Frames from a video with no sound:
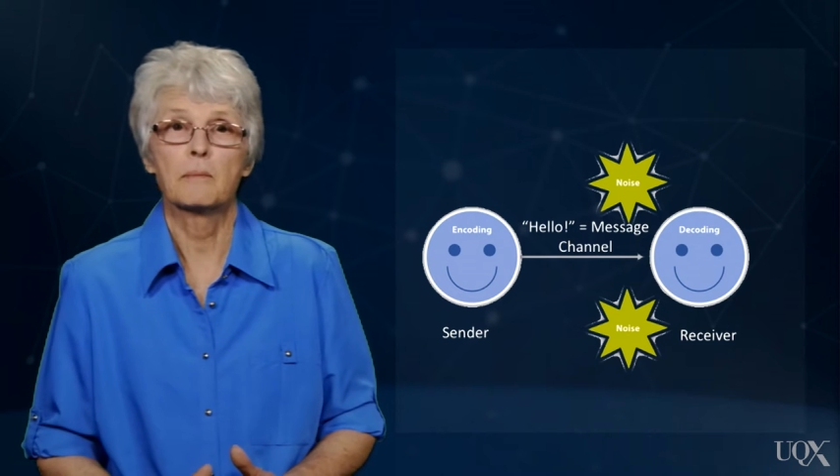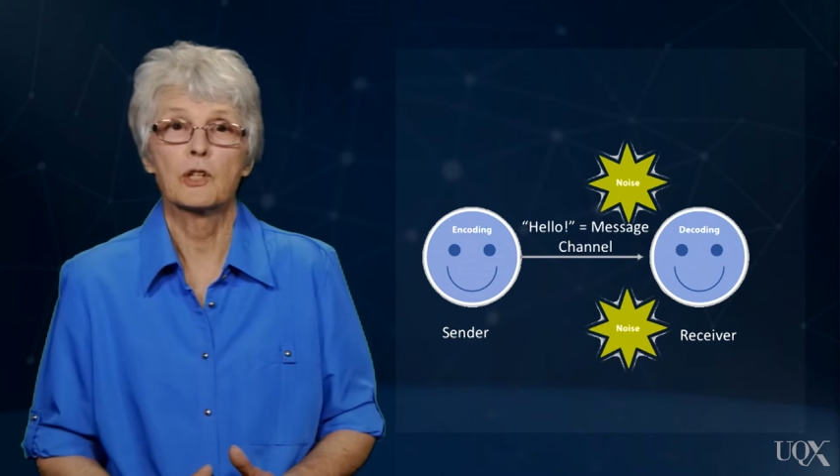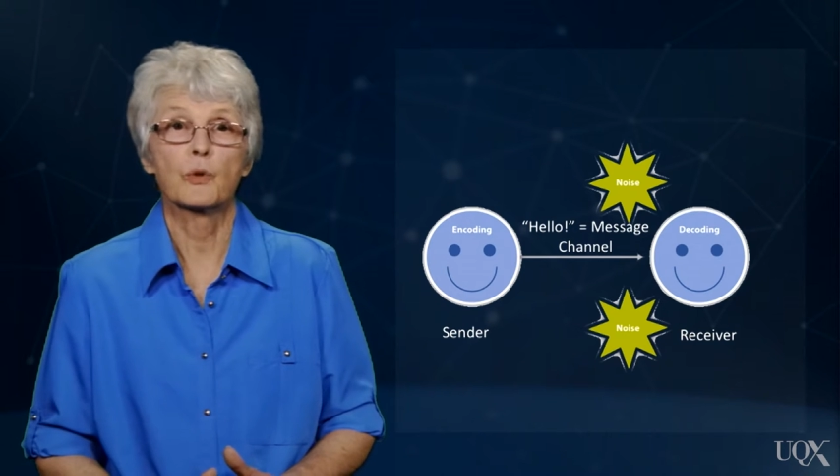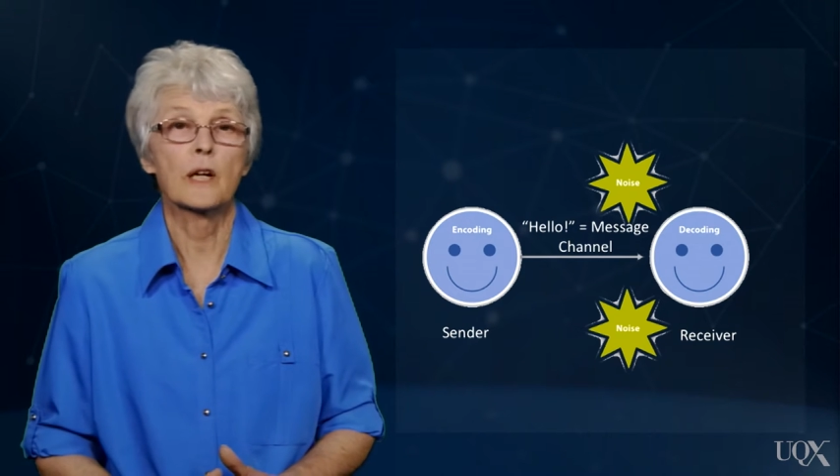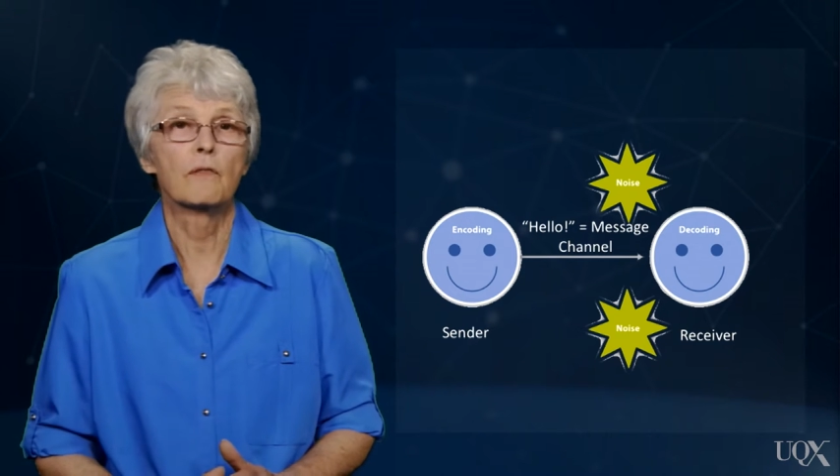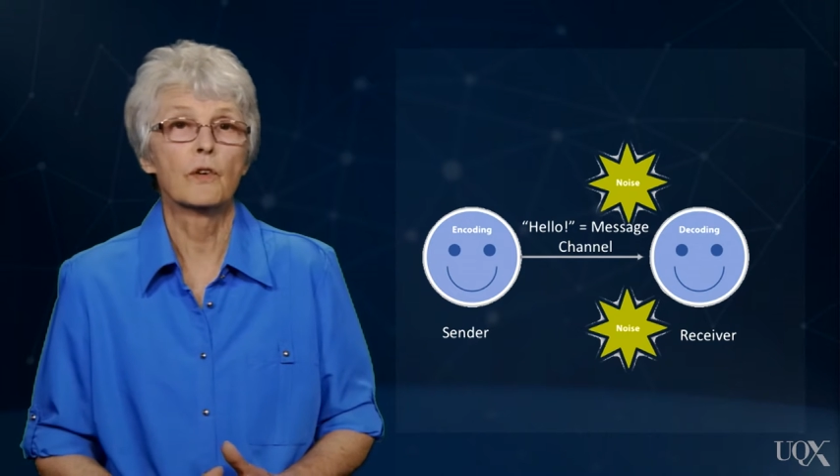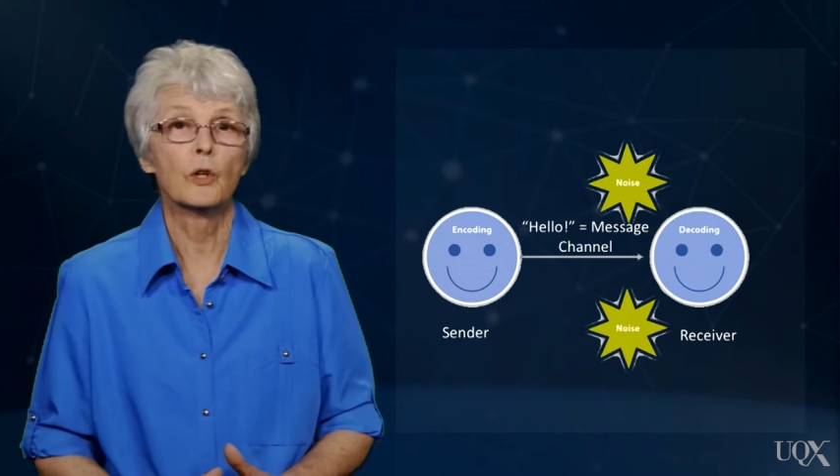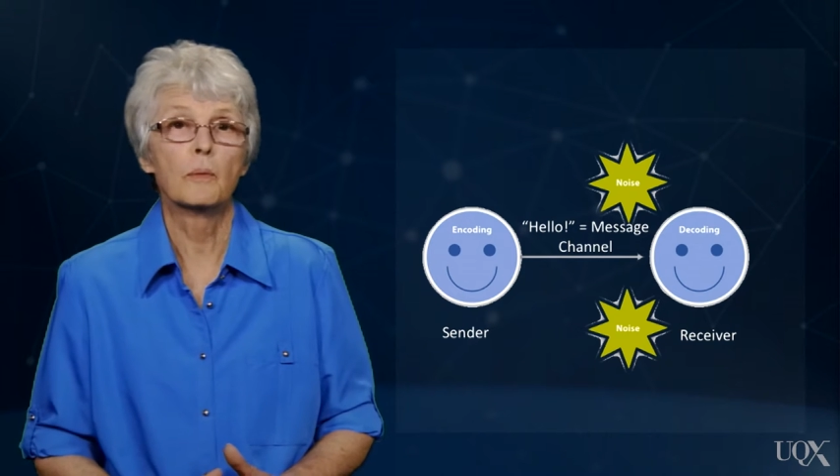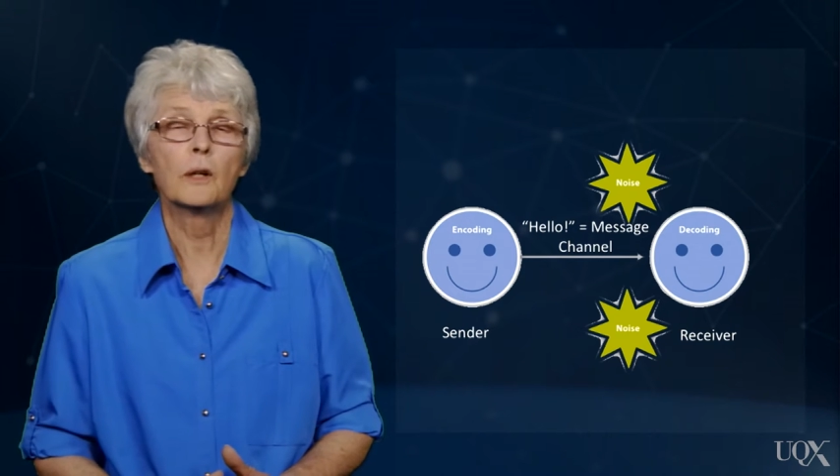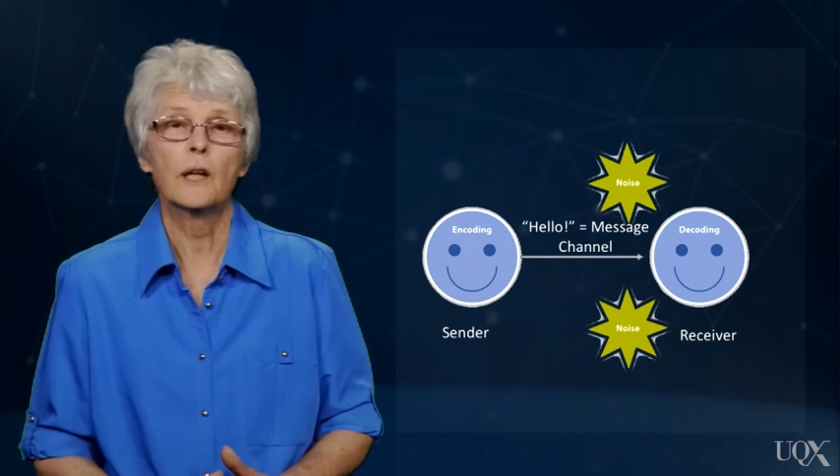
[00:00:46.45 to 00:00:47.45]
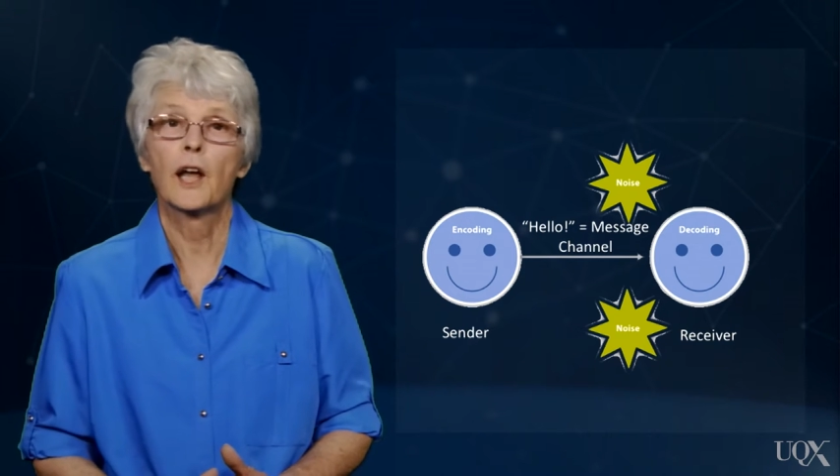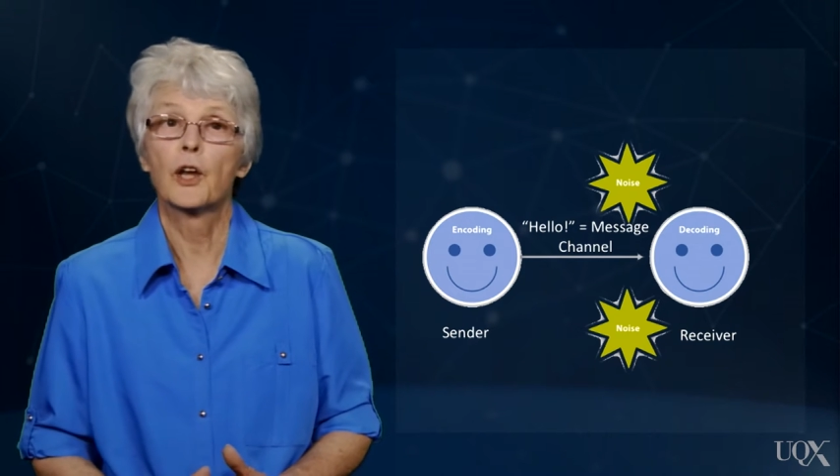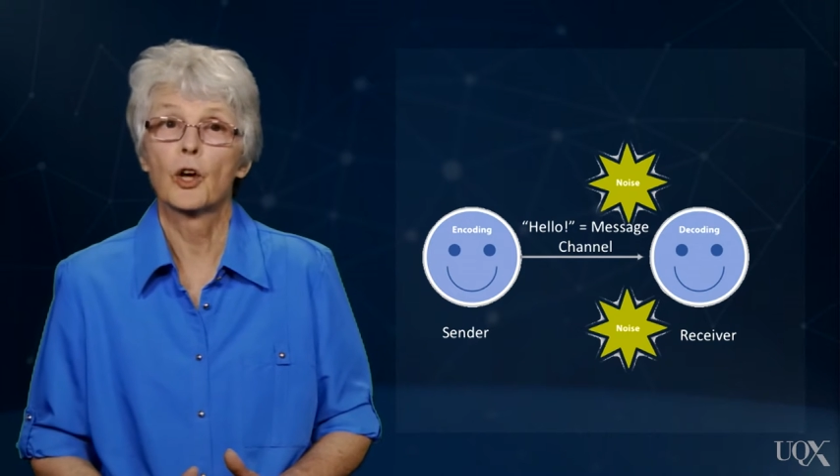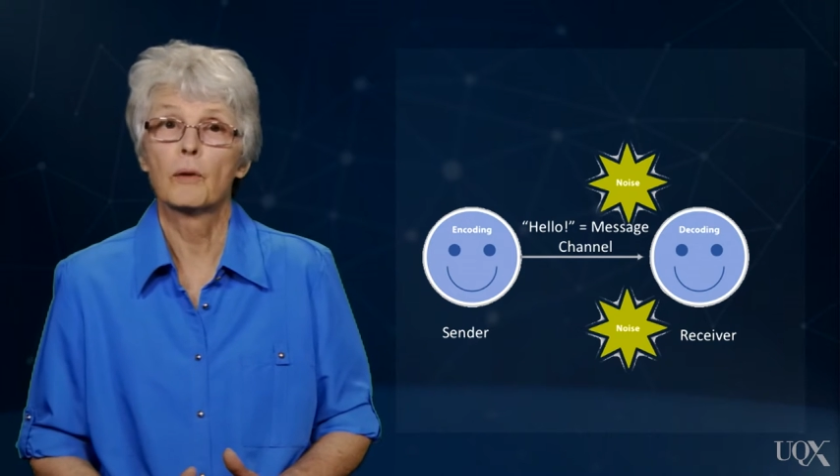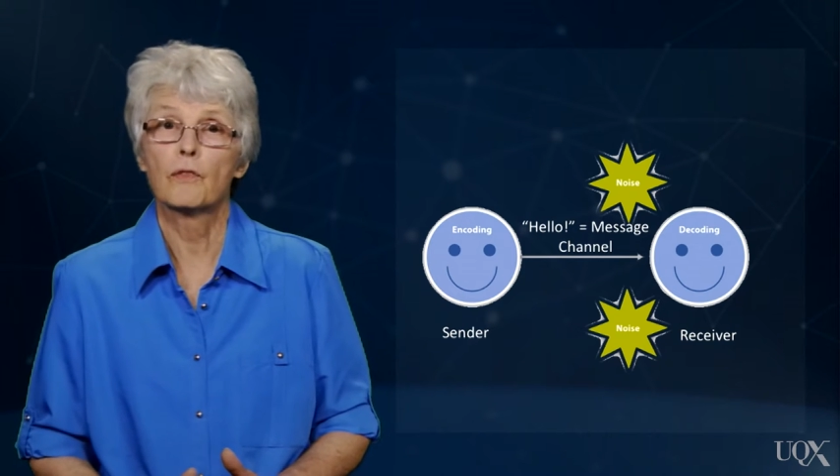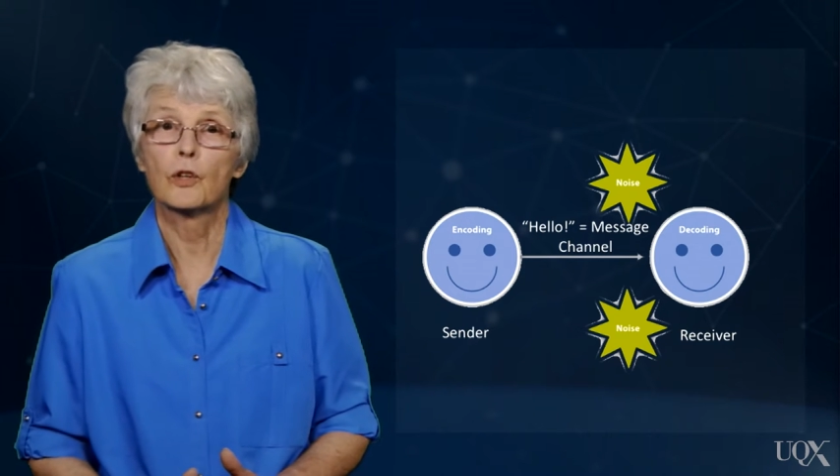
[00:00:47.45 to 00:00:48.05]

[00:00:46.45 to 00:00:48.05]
between verbal and non